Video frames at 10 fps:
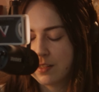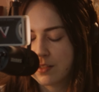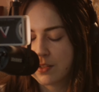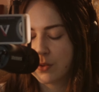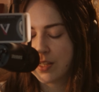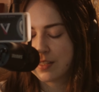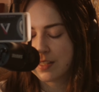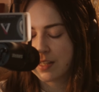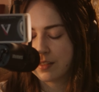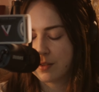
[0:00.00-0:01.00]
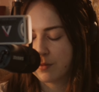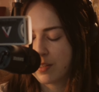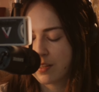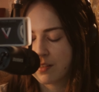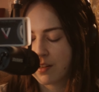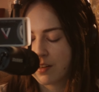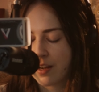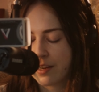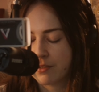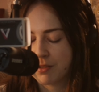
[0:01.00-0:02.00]
So they said, "We cannot
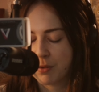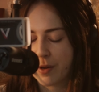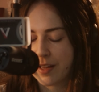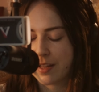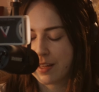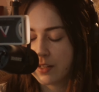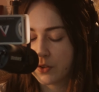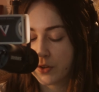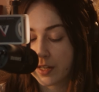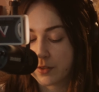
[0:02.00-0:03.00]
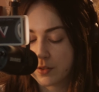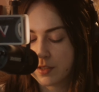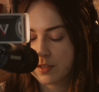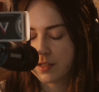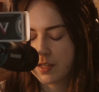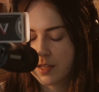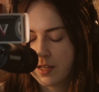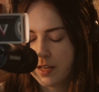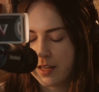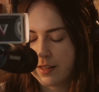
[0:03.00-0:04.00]
hide her away in the ground."
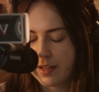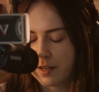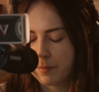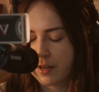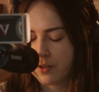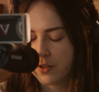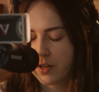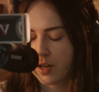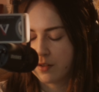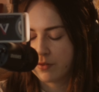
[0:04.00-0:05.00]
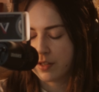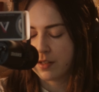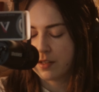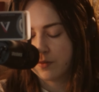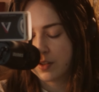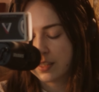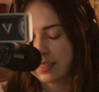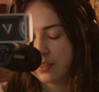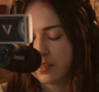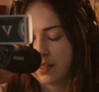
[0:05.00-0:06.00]
And they had made her a coffin of
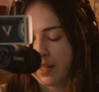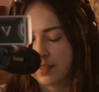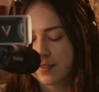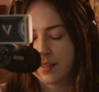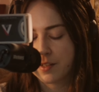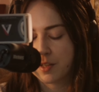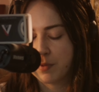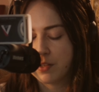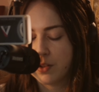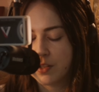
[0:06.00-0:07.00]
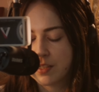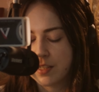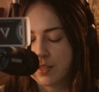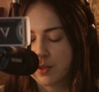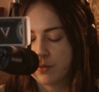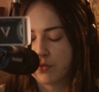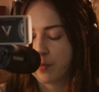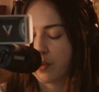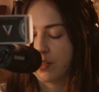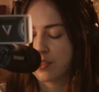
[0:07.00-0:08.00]
clear glass that could be looked into
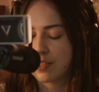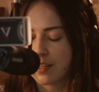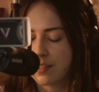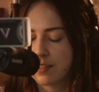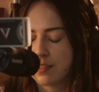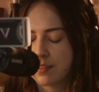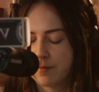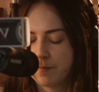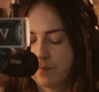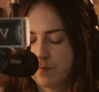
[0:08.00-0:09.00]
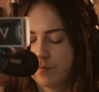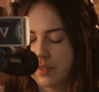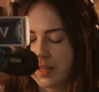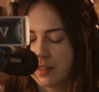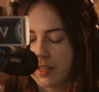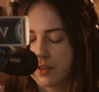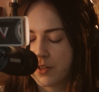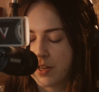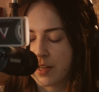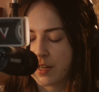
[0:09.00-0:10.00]
from all sides. They laid her
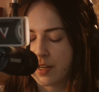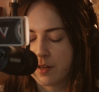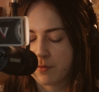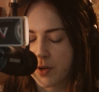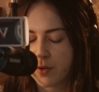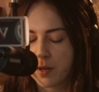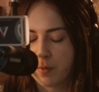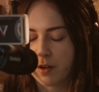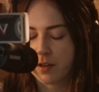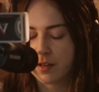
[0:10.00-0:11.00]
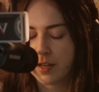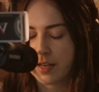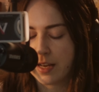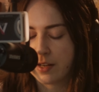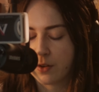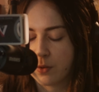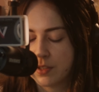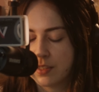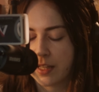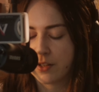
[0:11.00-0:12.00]
in it and wrote upon it in
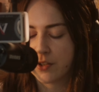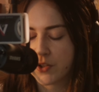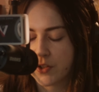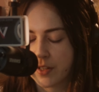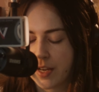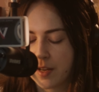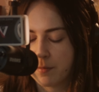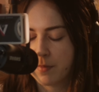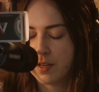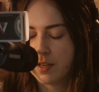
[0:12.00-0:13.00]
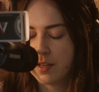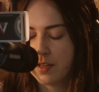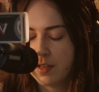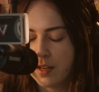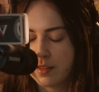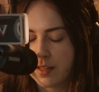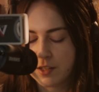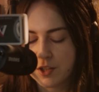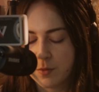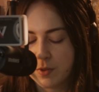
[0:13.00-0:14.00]
golden letters her name, and that
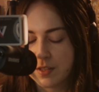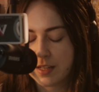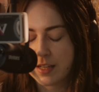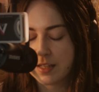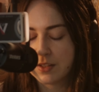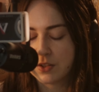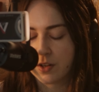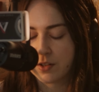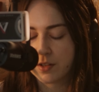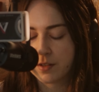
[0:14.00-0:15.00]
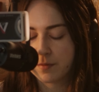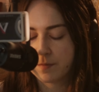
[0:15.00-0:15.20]
she was a king's daughter.